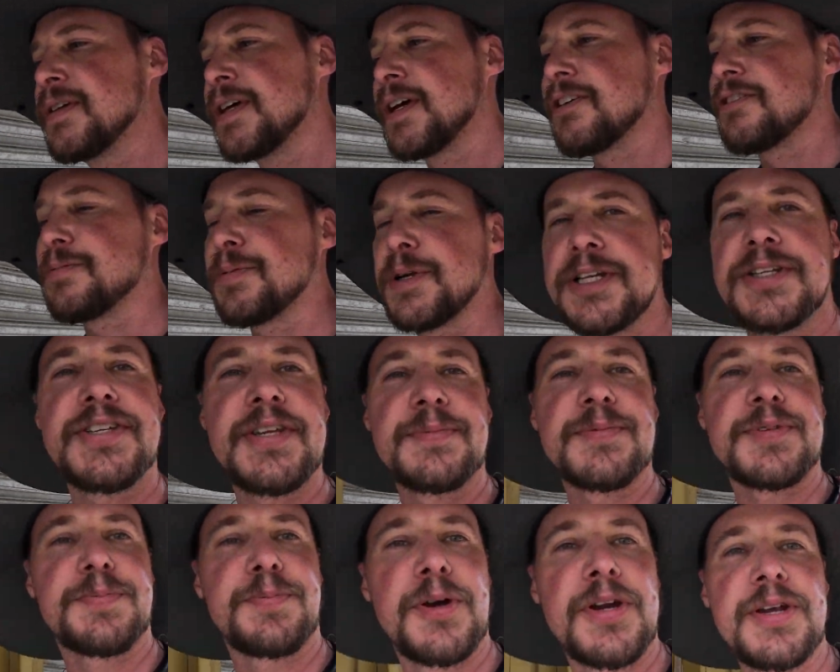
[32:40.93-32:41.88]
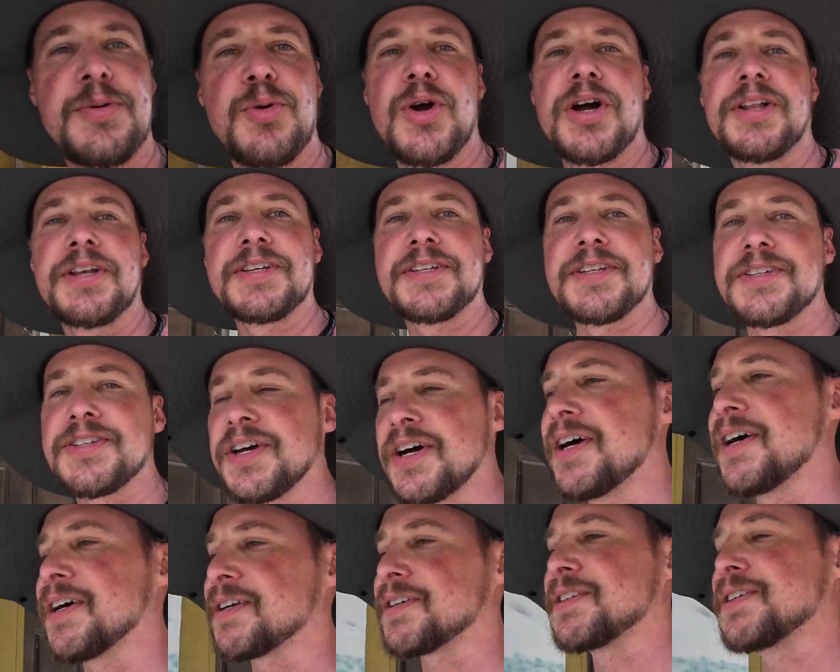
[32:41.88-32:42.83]
Everybody seems pretty willing to
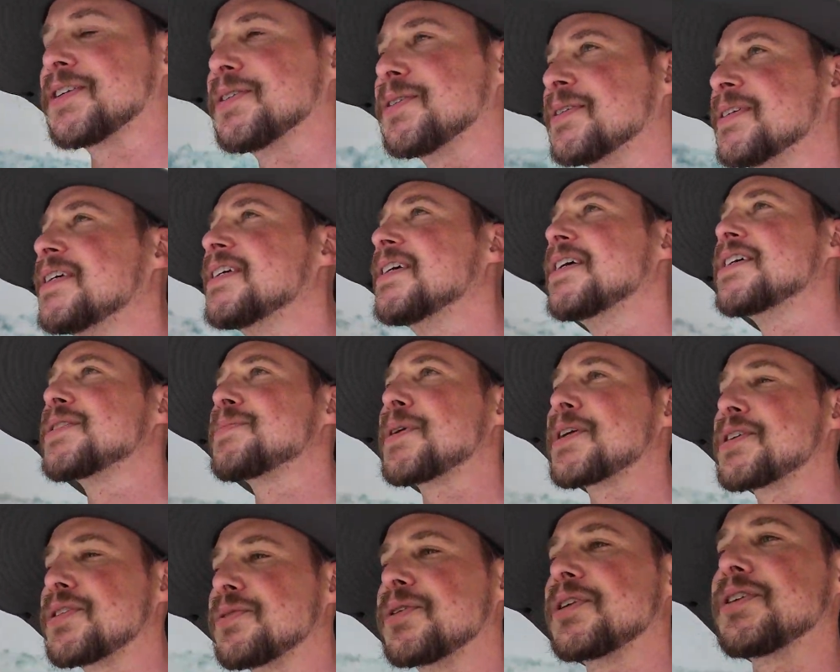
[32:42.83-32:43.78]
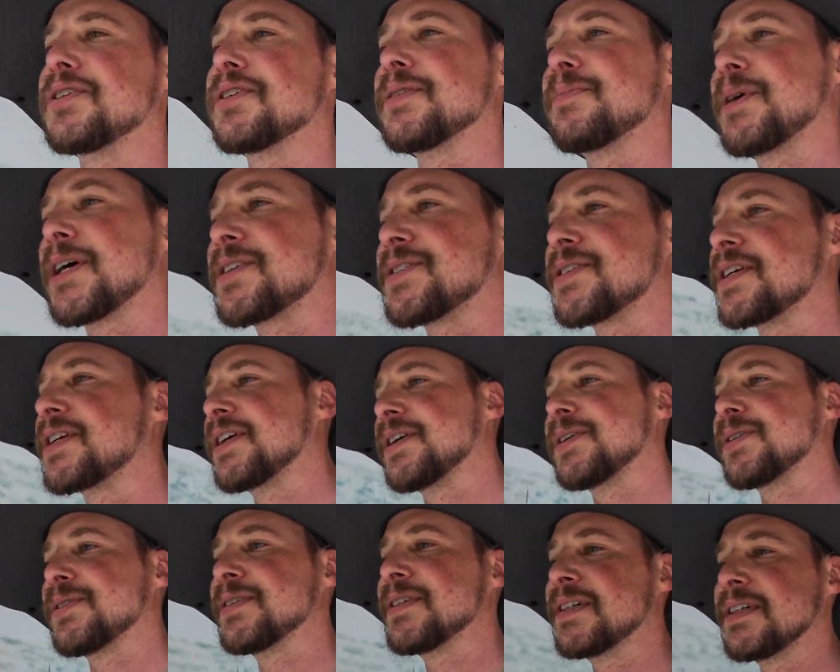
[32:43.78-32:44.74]
talk too, especially when you're in
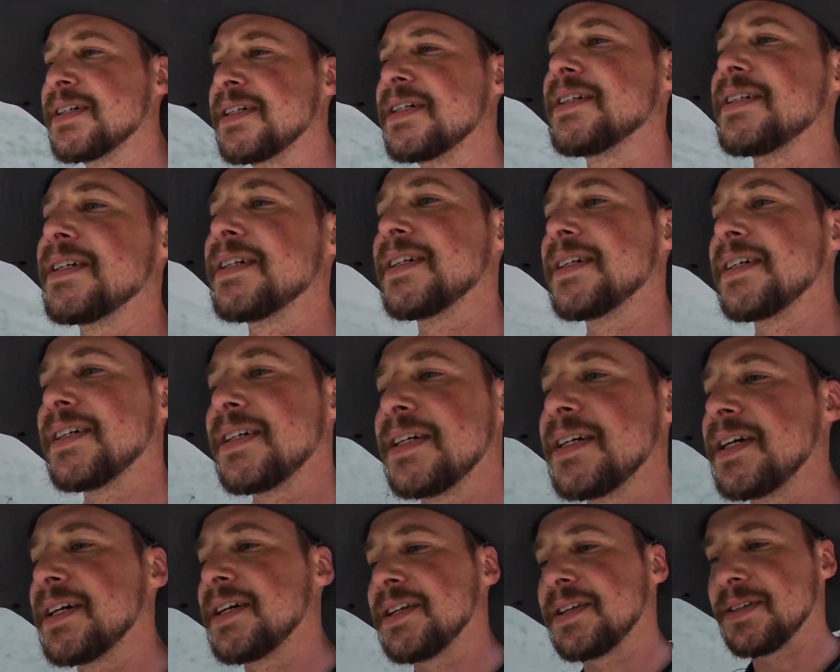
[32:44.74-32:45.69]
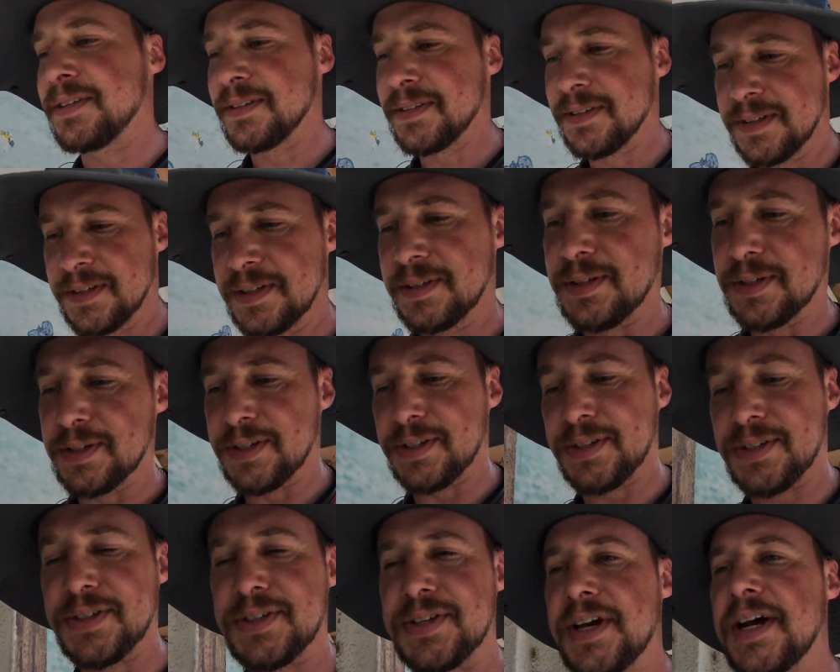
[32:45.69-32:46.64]
Mexico, and
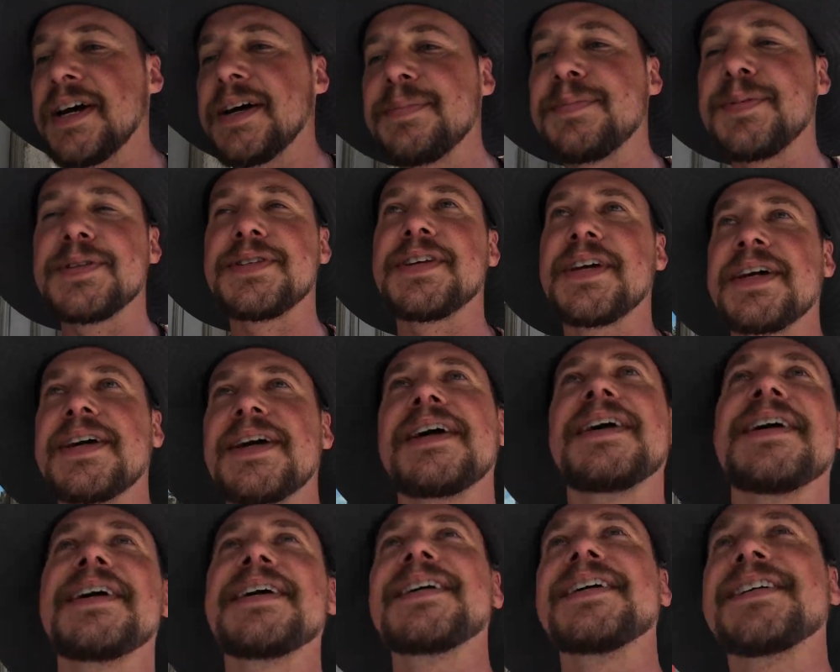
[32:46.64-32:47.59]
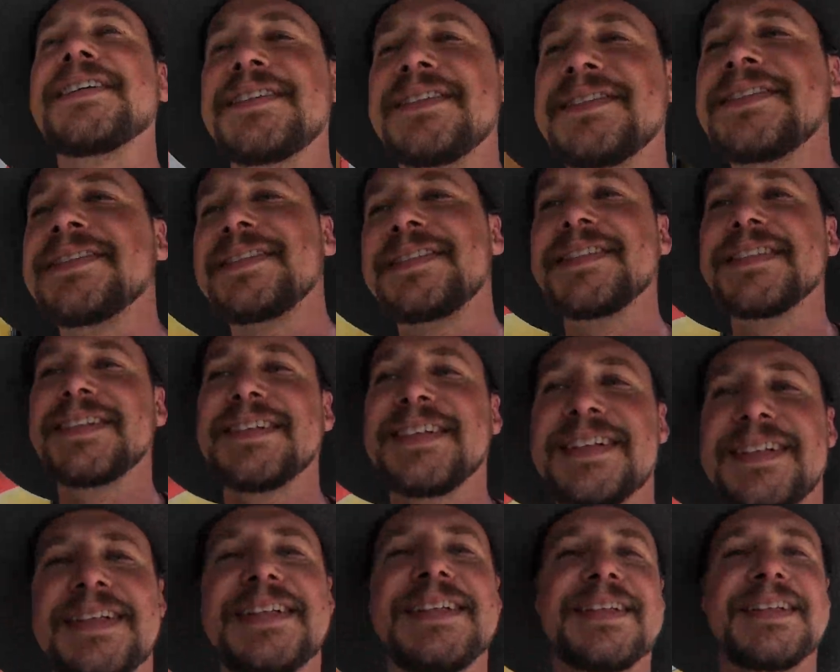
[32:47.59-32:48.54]
just stop and say hi, and
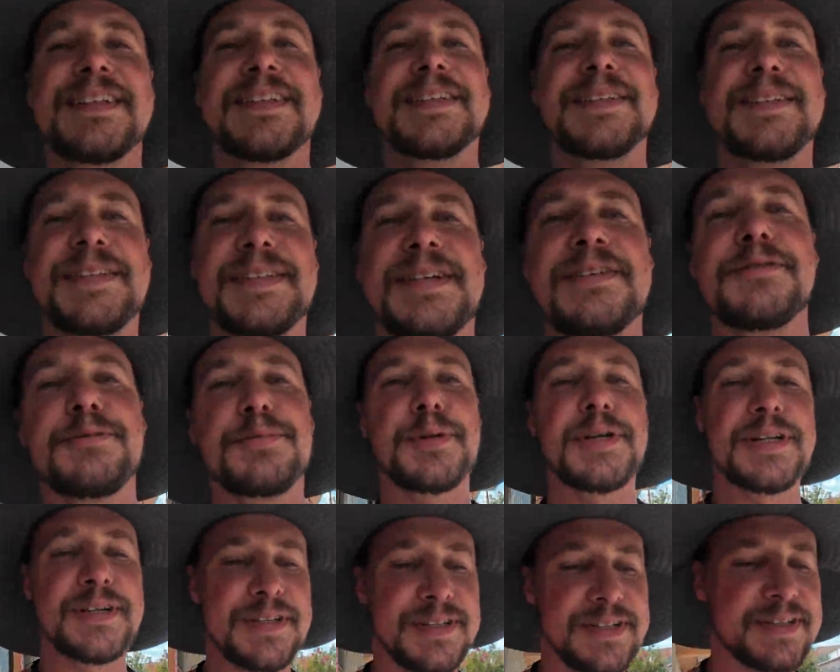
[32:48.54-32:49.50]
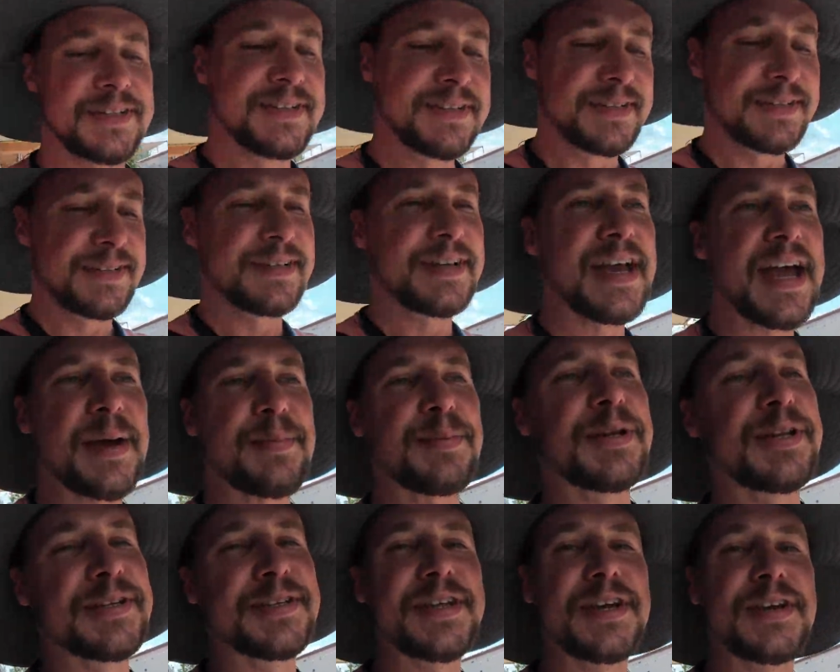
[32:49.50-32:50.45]
everybody's happy
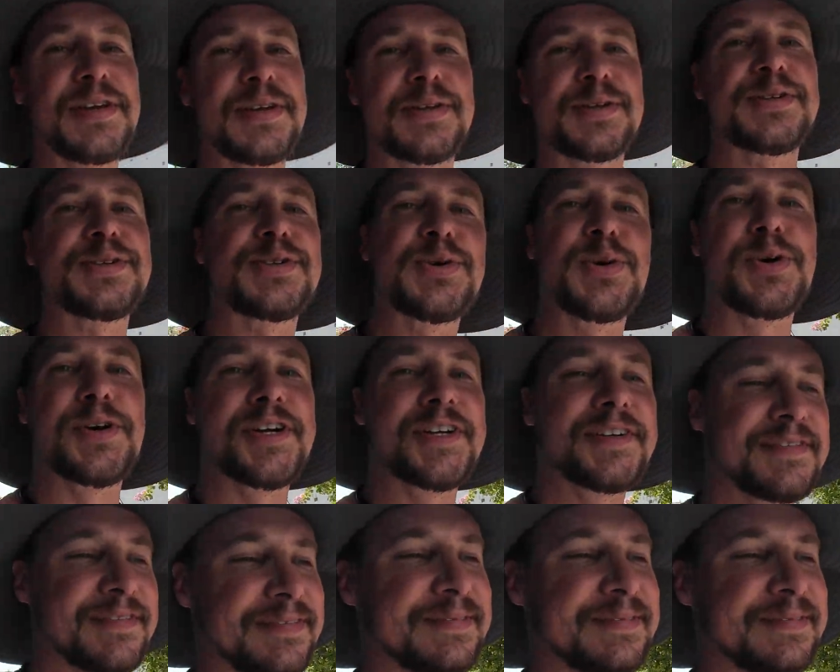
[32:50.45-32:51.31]
to tell you their story.